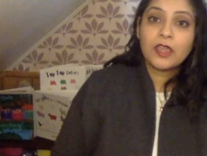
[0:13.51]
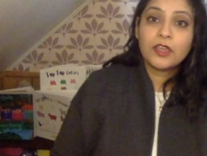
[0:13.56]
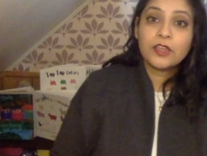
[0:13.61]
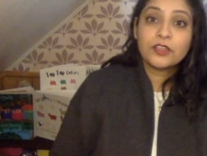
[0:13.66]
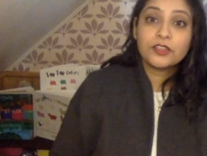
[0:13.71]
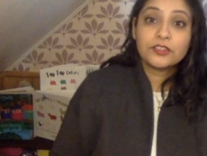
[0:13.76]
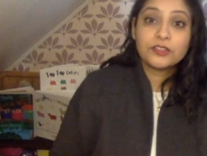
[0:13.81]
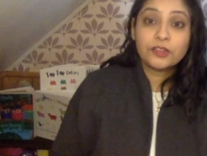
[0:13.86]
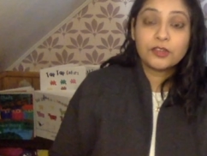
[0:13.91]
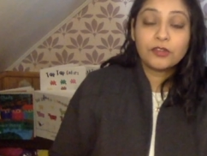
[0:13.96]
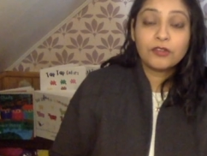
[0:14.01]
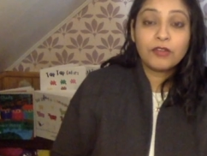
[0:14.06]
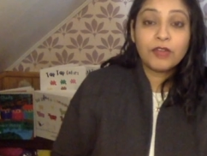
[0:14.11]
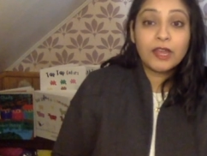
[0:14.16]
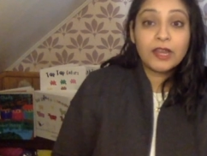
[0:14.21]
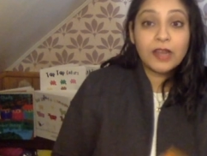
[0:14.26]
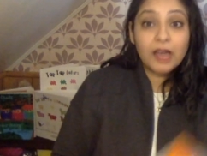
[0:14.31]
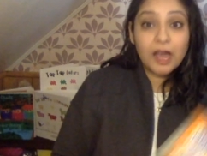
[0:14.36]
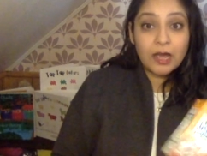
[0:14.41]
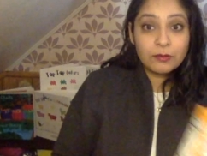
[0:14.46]
So
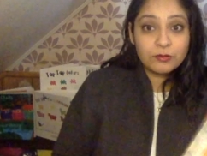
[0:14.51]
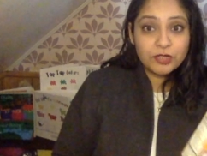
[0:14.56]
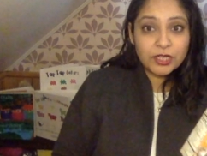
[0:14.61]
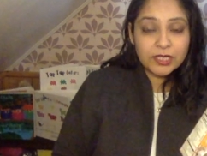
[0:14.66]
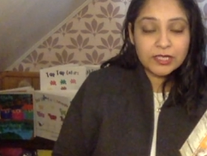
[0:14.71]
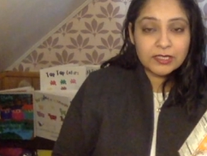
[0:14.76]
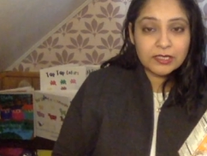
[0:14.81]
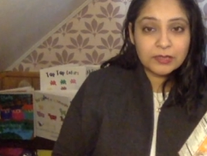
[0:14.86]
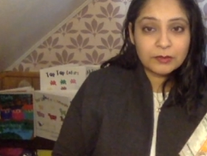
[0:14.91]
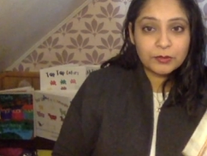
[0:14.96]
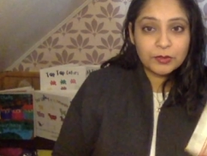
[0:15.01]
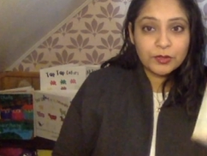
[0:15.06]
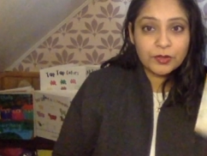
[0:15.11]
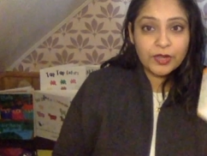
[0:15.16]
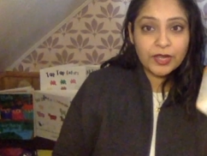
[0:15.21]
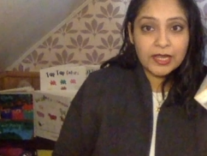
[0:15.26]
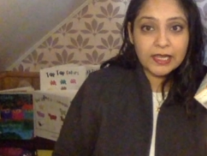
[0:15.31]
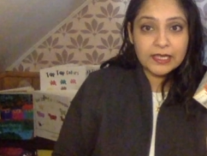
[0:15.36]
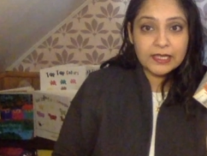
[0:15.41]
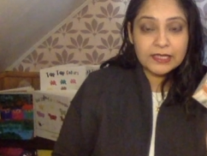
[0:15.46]
an object symbol
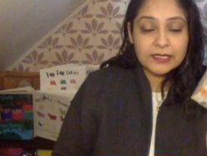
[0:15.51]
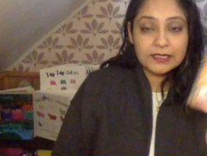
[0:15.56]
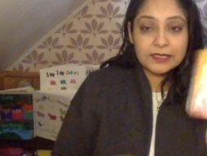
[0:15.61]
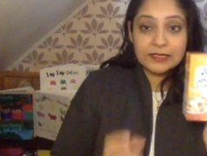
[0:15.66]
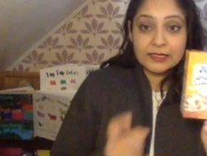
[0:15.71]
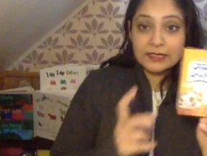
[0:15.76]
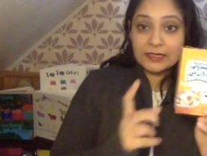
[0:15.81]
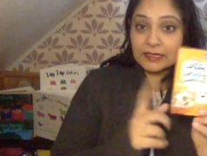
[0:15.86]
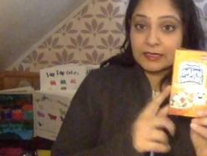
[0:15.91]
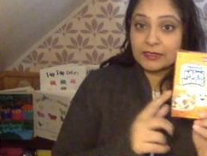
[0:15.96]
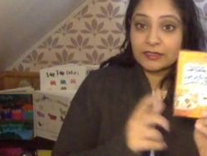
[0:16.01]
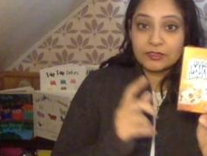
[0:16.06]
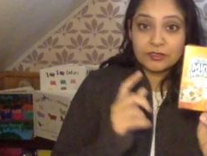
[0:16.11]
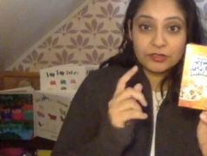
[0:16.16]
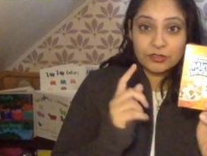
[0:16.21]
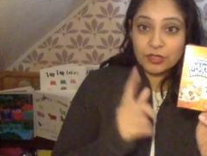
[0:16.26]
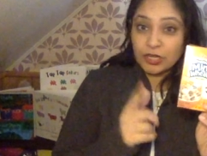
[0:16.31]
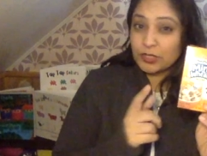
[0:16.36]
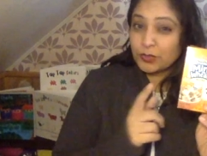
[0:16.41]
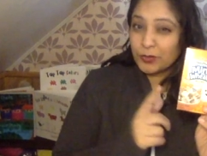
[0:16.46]
is
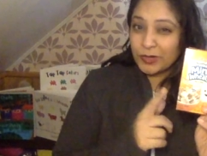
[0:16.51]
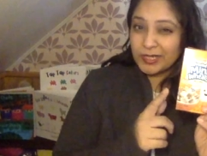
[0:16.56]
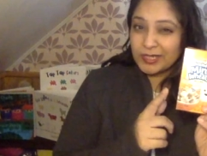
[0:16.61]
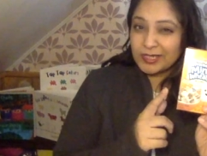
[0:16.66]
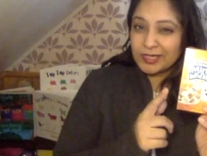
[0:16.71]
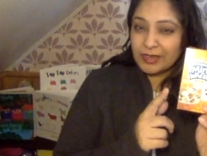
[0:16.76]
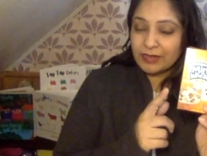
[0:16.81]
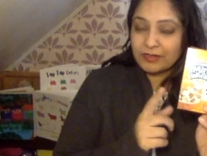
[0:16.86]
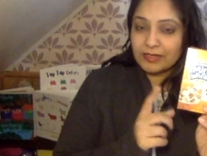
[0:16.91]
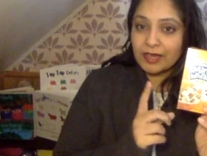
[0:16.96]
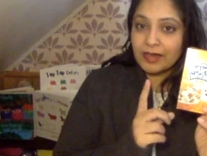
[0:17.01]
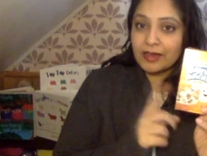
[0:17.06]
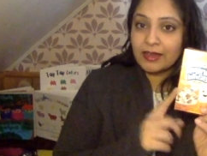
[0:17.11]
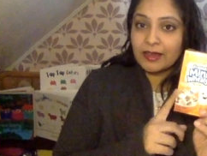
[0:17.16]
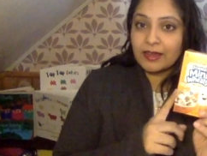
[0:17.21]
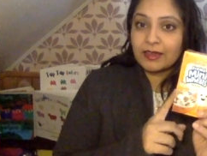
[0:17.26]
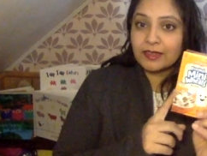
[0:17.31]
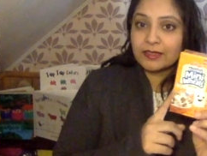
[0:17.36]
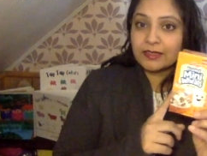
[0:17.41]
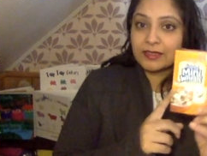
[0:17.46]
just what it sounds like.
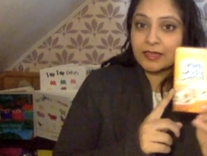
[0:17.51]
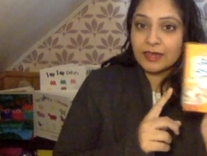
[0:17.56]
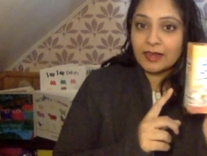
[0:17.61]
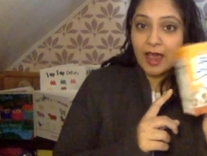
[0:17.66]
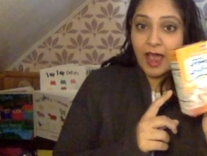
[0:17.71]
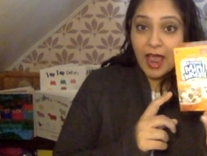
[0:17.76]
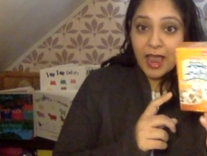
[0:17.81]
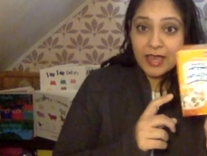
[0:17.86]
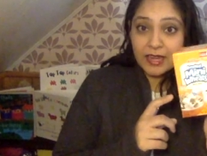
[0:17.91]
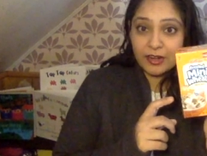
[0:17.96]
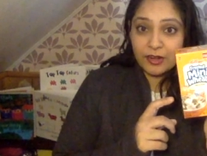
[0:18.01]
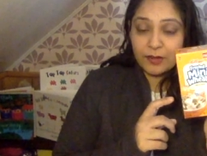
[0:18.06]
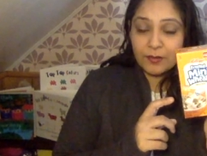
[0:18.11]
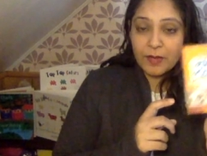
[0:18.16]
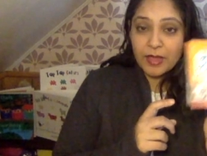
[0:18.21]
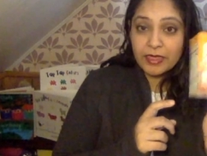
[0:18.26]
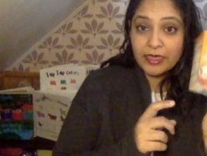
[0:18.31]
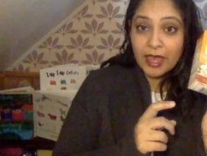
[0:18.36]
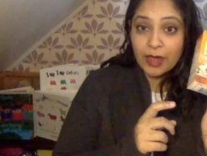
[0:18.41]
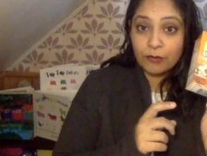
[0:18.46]
It's an item
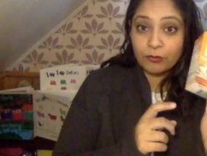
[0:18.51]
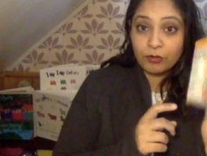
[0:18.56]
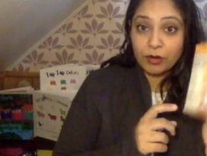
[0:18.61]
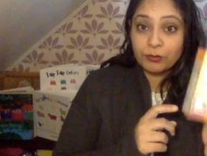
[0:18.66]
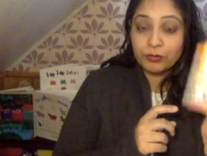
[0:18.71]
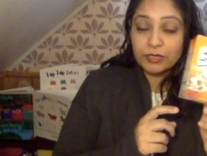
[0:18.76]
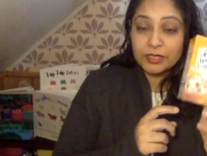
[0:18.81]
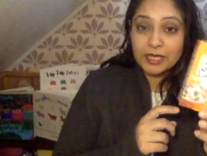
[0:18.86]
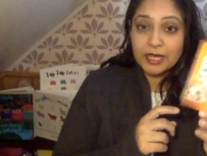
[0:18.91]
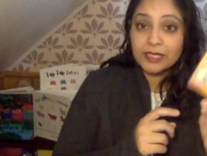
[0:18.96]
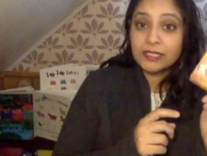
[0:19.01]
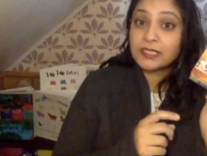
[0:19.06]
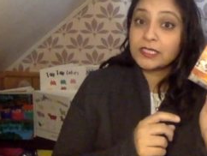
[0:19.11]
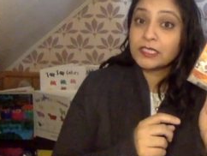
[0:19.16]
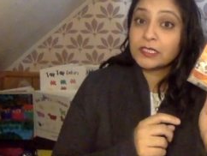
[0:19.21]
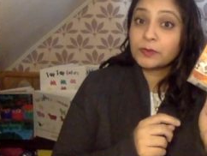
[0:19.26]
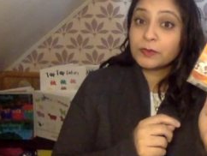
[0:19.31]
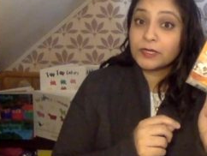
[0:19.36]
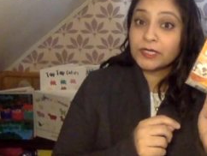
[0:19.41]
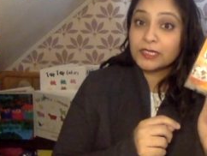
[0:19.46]
that represents a
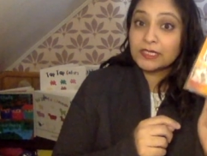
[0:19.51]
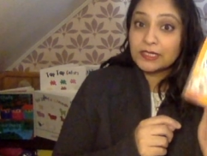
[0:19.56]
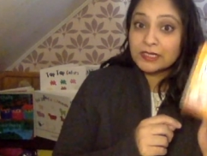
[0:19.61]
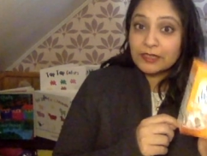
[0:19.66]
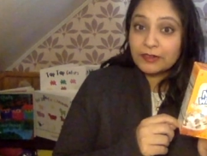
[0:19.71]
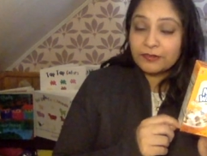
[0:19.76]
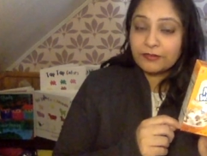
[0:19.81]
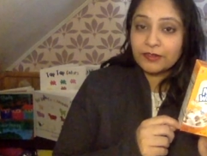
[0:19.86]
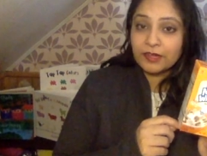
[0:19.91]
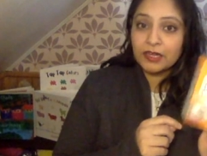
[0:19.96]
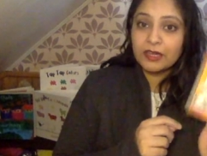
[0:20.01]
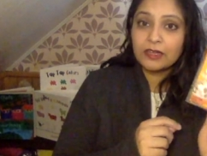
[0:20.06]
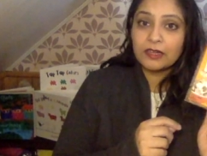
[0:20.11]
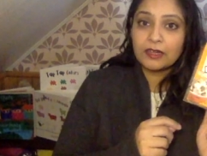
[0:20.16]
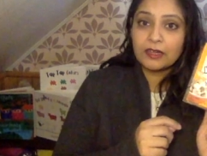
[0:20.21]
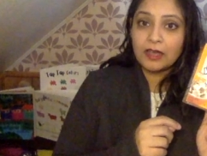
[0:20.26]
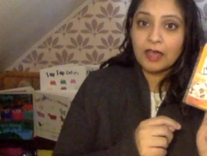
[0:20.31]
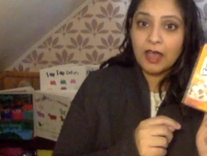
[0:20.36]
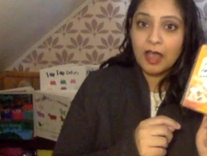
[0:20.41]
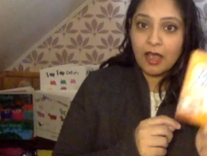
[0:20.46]
specific
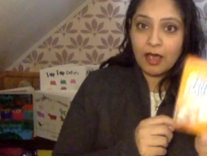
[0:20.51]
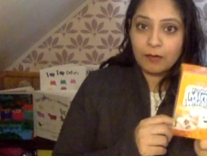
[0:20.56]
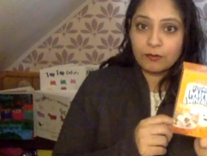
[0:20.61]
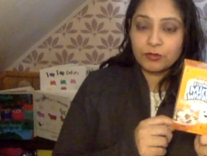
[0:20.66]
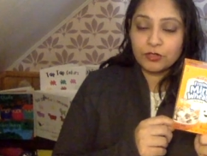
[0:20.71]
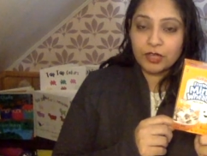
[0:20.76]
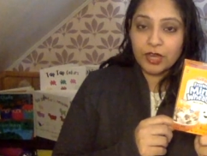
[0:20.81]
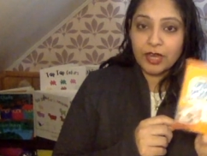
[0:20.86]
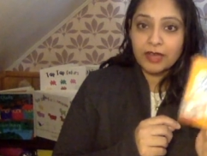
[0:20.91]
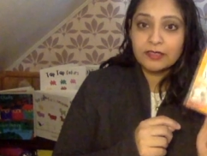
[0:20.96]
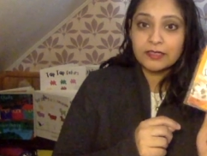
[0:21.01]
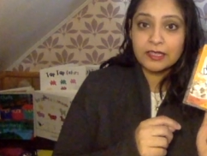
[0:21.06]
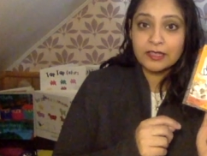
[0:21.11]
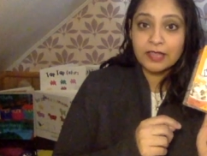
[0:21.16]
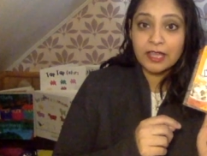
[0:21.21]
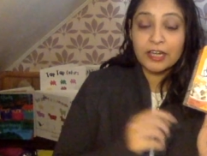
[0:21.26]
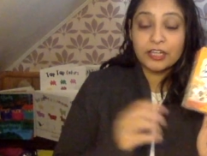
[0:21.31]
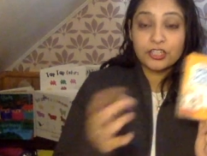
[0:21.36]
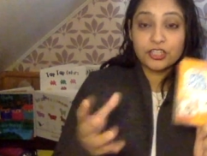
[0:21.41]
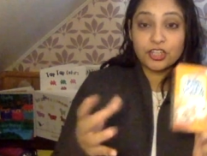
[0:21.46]
object
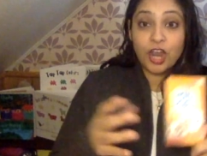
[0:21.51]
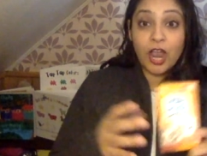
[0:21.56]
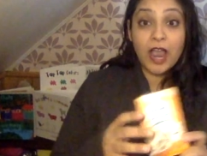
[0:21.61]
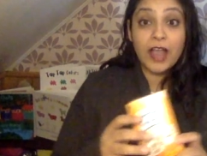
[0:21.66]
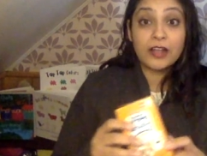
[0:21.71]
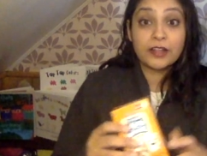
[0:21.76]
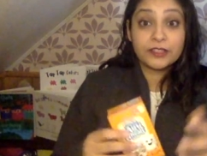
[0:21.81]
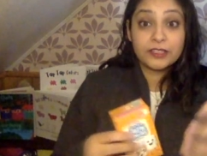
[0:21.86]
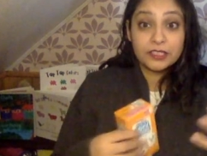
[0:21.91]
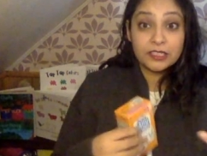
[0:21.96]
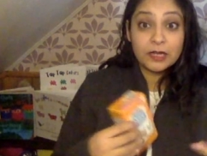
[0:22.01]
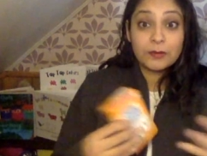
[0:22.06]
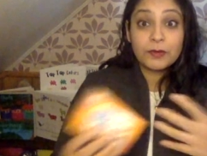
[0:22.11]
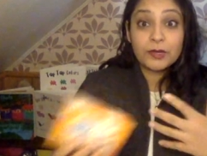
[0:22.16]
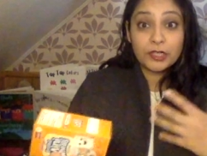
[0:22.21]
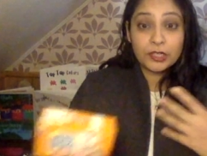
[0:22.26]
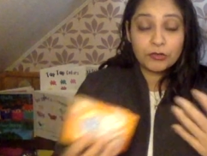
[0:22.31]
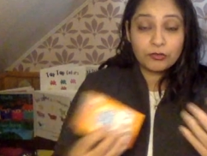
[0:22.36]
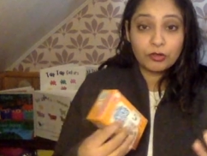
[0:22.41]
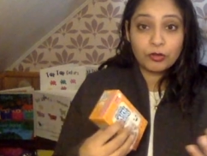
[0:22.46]
that a child
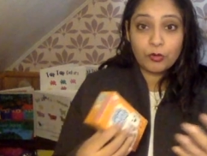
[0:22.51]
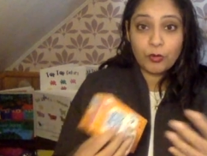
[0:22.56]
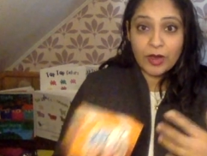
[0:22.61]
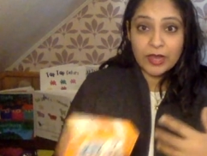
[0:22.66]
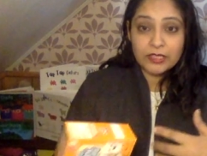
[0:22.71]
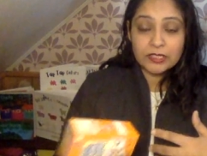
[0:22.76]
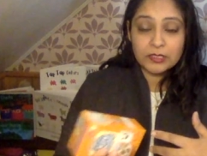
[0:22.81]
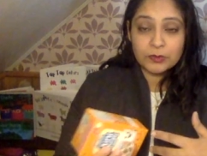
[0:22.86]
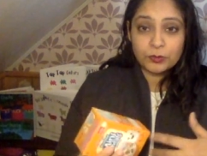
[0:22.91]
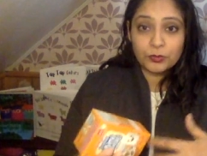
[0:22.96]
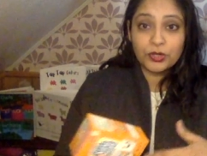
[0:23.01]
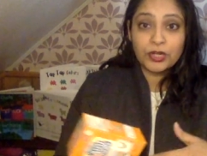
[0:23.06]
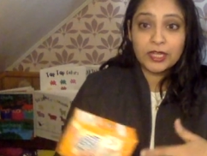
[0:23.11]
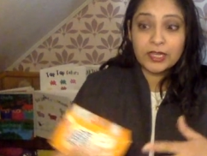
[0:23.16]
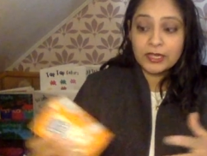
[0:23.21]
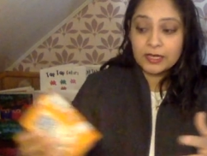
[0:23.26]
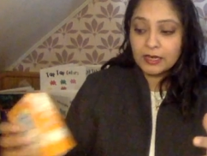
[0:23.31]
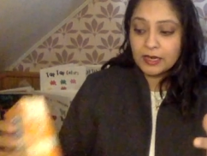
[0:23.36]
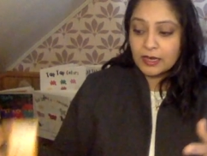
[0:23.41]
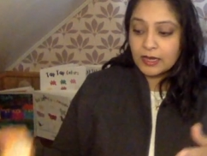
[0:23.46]
typically requests
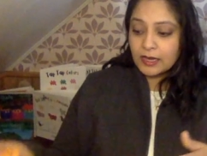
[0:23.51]
pretty